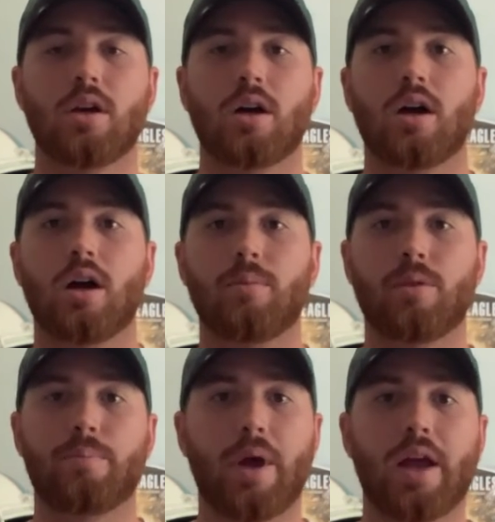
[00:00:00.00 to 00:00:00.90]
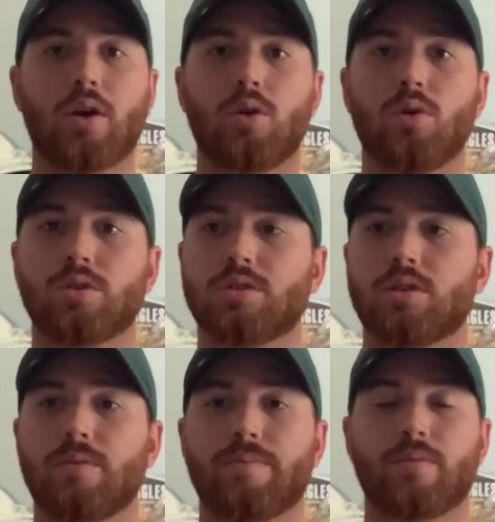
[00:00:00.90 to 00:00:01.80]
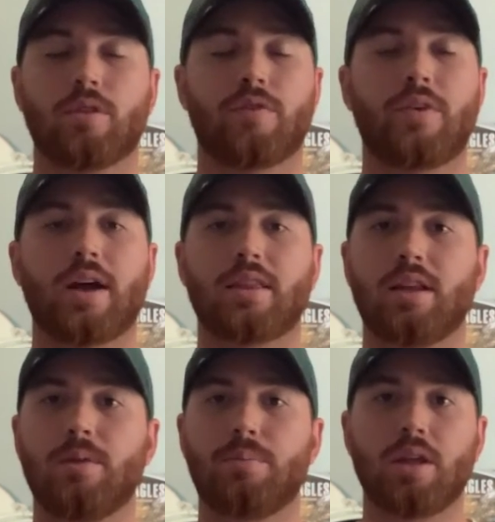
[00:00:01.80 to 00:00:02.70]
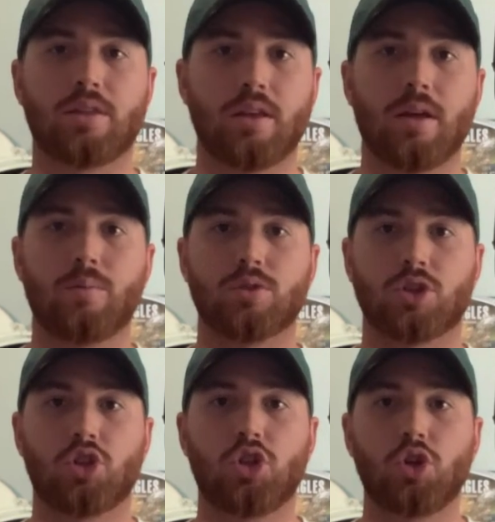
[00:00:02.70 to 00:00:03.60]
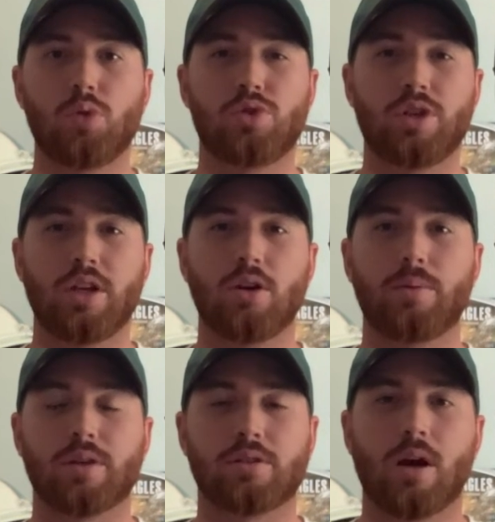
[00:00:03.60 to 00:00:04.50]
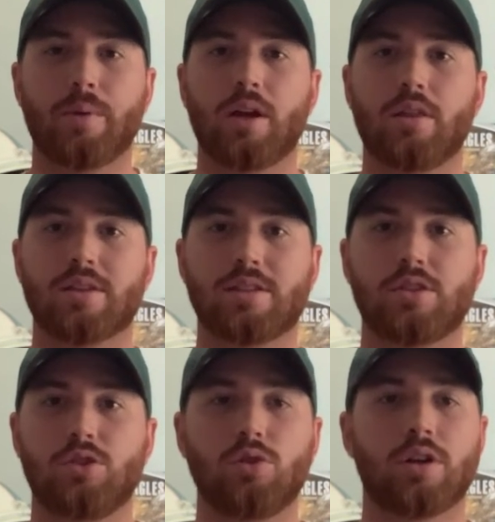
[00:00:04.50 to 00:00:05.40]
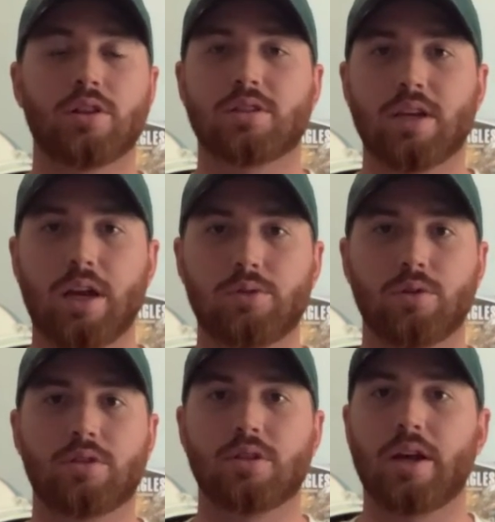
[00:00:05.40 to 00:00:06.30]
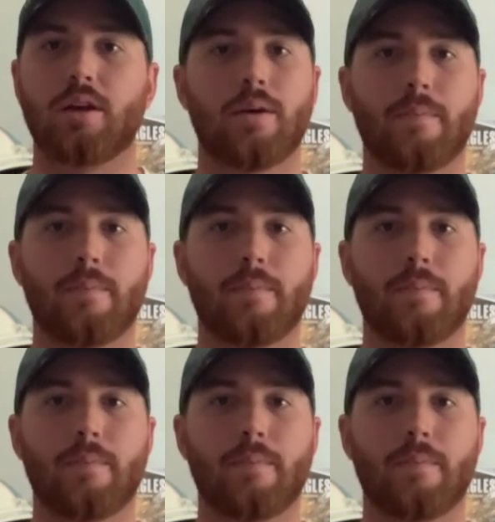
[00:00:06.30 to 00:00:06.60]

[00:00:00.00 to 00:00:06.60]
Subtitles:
The Bengals, the fact that he beat them was a huge deal because coming into the season, you look at the schedule and say,